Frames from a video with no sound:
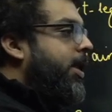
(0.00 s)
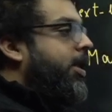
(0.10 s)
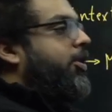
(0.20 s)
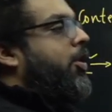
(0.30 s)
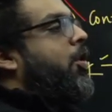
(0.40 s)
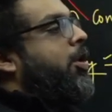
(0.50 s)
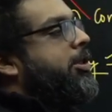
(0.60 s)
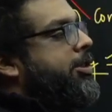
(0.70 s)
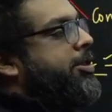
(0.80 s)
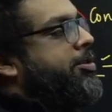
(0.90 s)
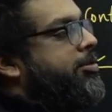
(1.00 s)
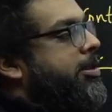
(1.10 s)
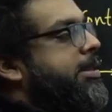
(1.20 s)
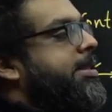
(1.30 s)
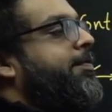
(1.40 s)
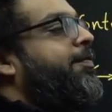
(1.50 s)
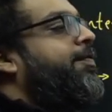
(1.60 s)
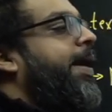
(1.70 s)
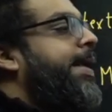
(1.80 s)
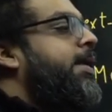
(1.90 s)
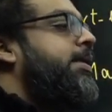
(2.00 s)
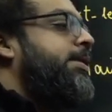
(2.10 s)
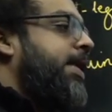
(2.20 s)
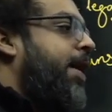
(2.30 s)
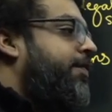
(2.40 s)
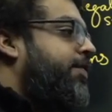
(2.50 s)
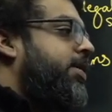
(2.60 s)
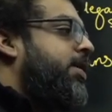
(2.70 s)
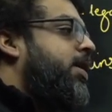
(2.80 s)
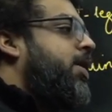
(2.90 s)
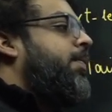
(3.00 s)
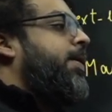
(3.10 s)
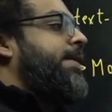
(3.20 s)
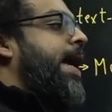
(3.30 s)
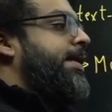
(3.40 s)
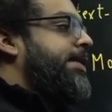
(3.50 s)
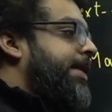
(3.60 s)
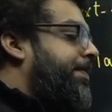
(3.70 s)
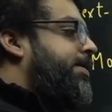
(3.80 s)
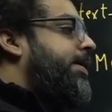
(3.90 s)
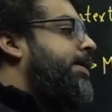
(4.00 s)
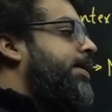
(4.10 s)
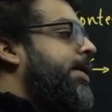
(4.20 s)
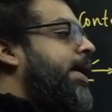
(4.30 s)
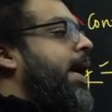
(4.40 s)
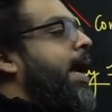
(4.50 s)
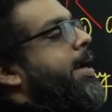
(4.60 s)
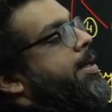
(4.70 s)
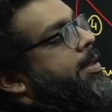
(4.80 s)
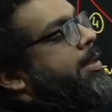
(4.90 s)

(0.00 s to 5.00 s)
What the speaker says: the constitution's final draft was accepted and